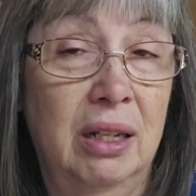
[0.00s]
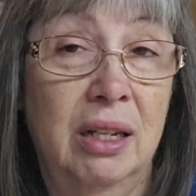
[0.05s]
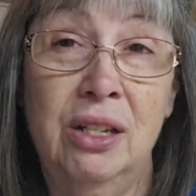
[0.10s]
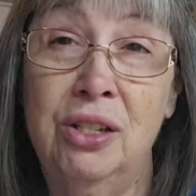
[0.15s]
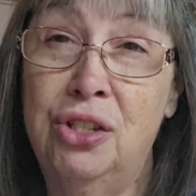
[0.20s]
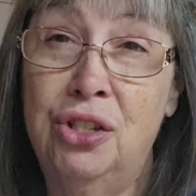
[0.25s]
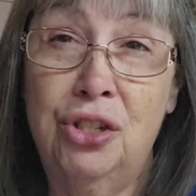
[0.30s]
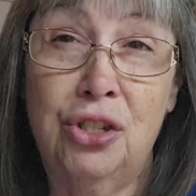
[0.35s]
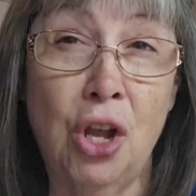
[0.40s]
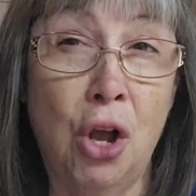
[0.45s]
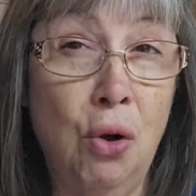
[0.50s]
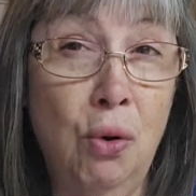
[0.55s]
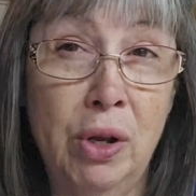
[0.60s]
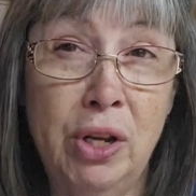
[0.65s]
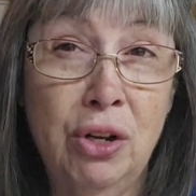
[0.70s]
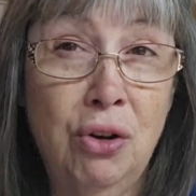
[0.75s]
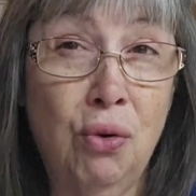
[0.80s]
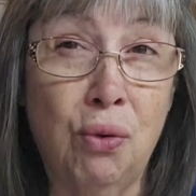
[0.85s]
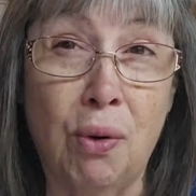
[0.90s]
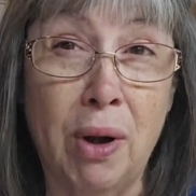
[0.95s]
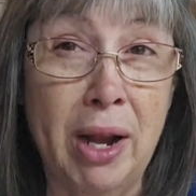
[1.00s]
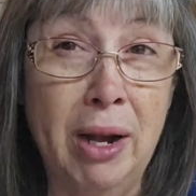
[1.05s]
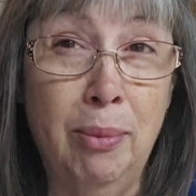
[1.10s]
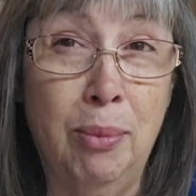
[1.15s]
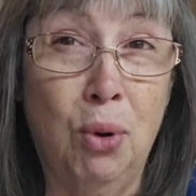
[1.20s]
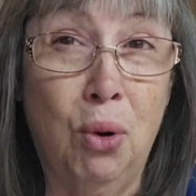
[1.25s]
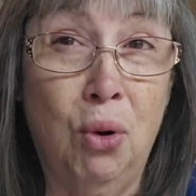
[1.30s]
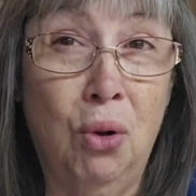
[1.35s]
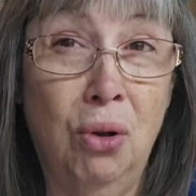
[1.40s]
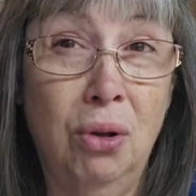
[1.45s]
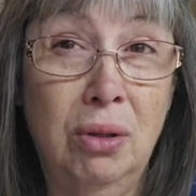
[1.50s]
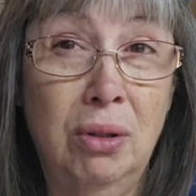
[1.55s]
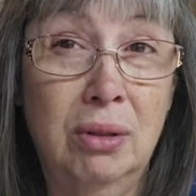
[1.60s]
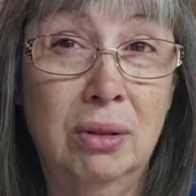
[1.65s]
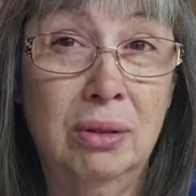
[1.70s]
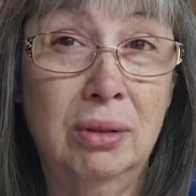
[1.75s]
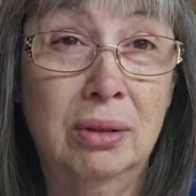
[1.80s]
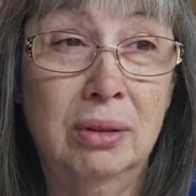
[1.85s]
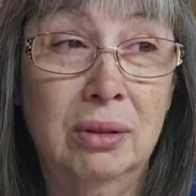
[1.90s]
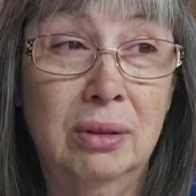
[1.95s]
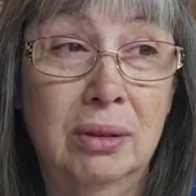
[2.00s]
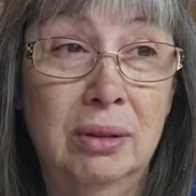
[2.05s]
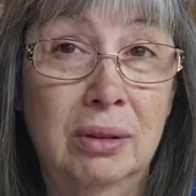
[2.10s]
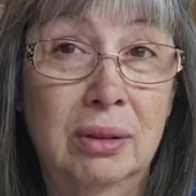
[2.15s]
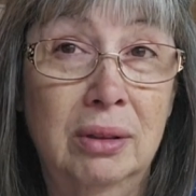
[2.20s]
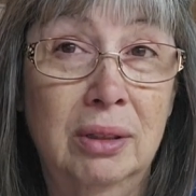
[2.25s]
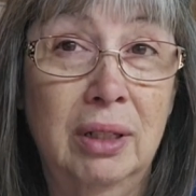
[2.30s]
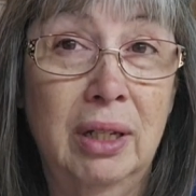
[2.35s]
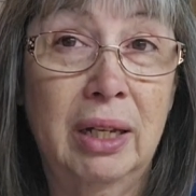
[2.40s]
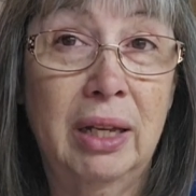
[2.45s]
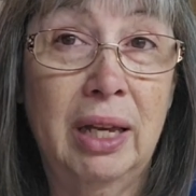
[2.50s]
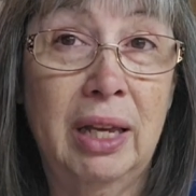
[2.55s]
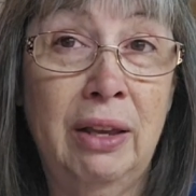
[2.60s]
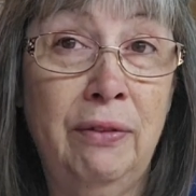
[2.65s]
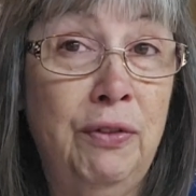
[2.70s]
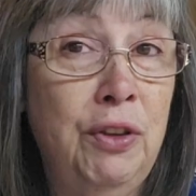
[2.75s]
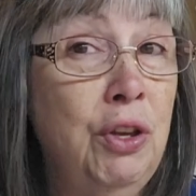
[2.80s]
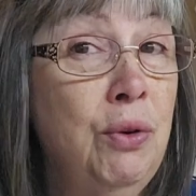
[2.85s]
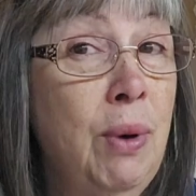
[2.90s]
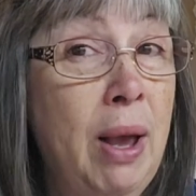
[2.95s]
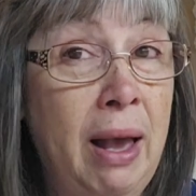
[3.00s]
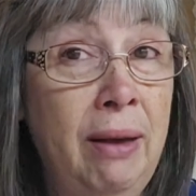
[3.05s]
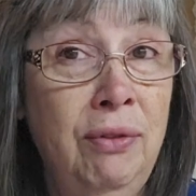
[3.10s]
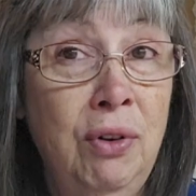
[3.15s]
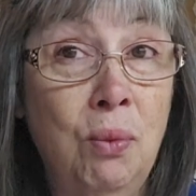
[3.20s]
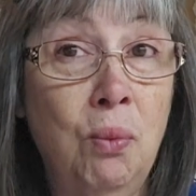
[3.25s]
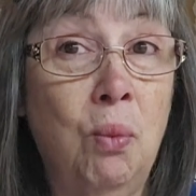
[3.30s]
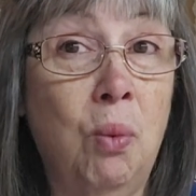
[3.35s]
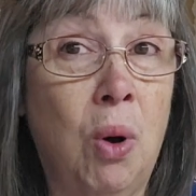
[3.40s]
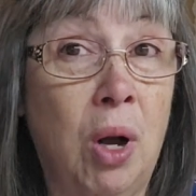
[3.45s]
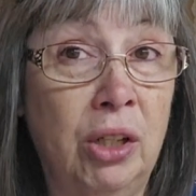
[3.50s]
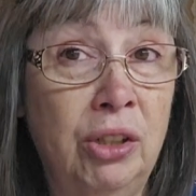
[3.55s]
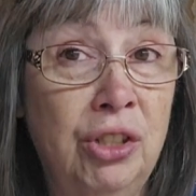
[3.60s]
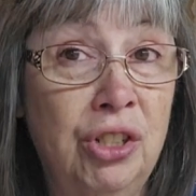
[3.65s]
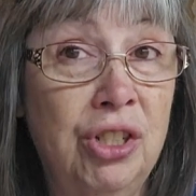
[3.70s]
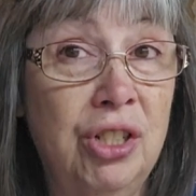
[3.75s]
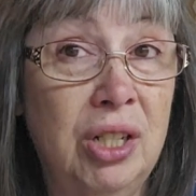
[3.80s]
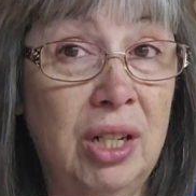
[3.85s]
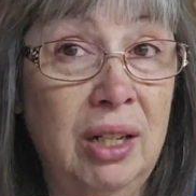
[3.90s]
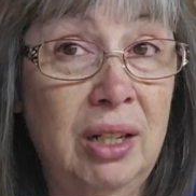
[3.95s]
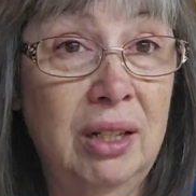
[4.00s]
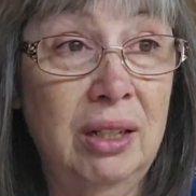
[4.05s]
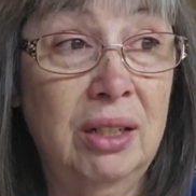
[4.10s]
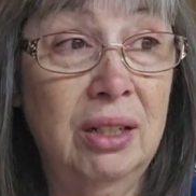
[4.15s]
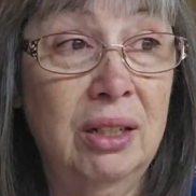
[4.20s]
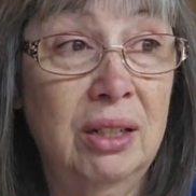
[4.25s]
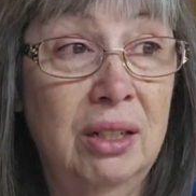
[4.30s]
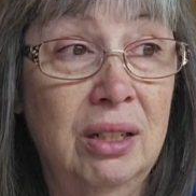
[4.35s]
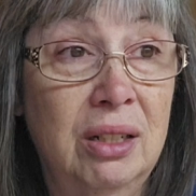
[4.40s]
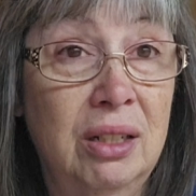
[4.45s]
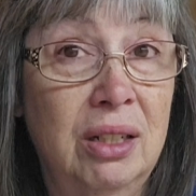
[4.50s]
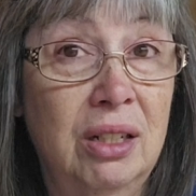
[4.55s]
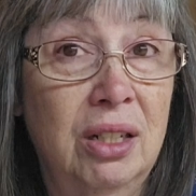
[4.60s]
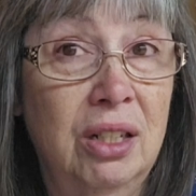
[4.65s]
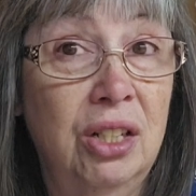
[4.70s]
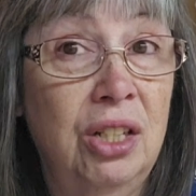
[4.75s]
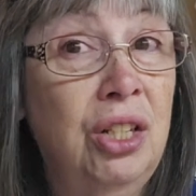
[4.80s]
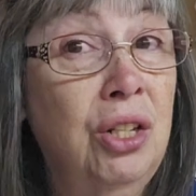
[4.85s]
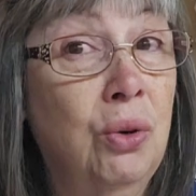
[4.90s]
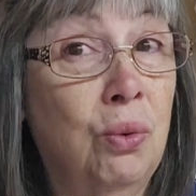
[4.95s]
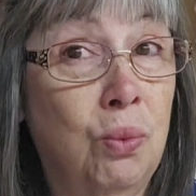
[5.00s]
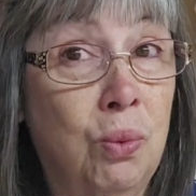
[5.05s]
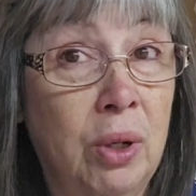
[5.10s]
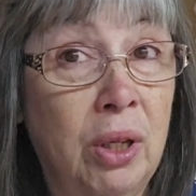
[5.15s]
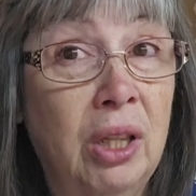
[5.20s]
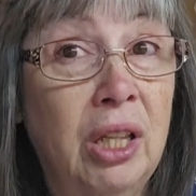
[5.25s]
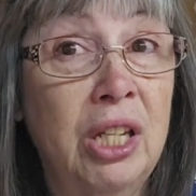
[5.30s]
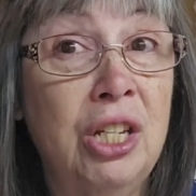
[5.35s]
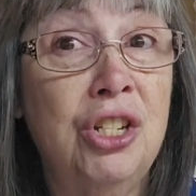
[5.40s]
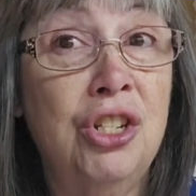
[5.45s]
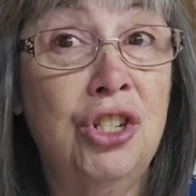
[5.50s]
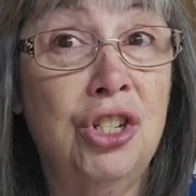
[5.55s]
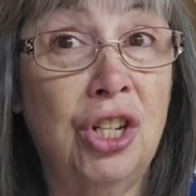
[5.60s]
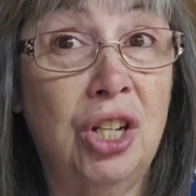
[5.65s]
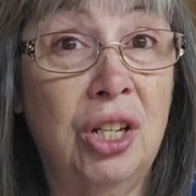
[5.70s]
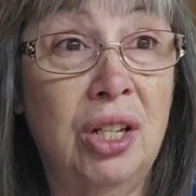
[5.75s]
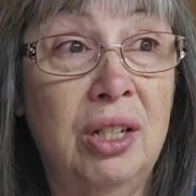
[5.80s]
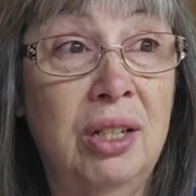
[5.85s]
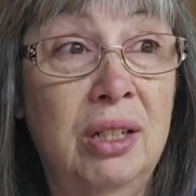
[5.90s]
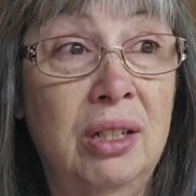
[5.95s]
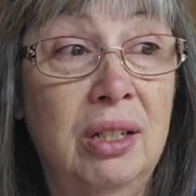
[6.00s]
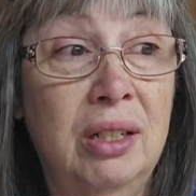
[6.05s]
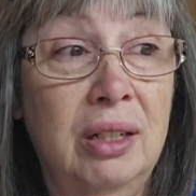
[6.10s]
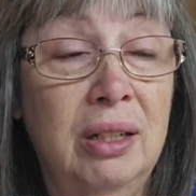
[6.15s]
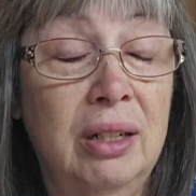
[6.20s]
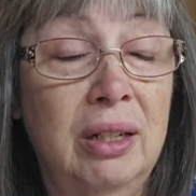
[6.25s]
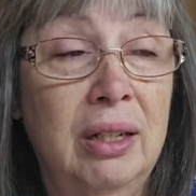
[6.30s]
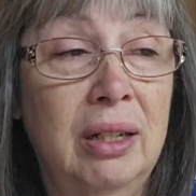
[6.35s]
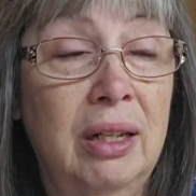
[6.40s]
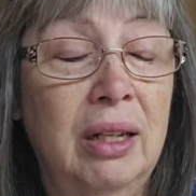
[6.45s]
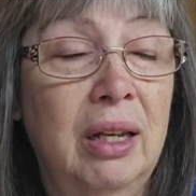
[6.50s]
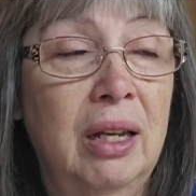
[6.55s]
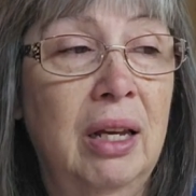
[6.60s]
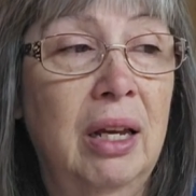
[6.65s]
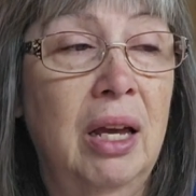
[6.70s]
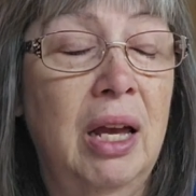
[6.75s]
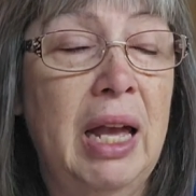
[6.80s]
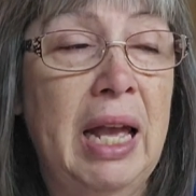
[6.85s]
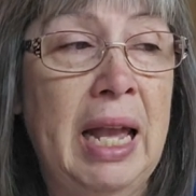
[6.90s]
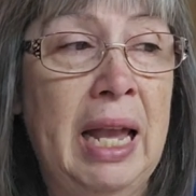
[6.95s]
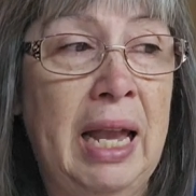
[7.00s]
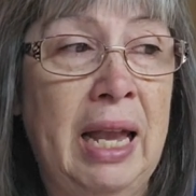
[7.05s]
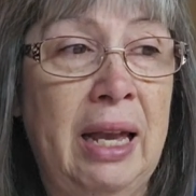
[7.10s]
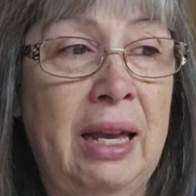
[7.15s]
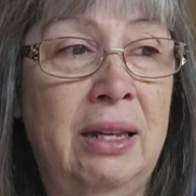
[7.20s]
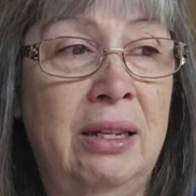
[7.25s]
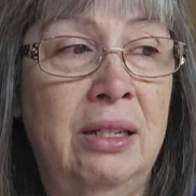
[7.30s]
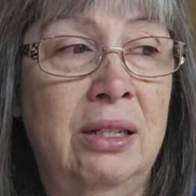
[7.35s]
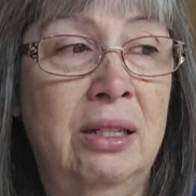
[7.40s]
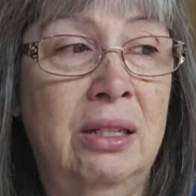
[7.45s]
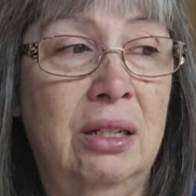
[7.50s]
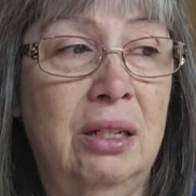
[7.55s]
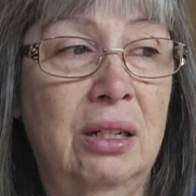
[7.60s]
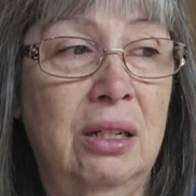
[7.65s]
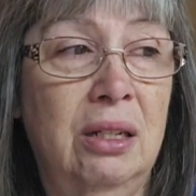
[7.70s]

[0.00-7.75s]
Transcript: is so incredible. If you haven't watched it, you really should. And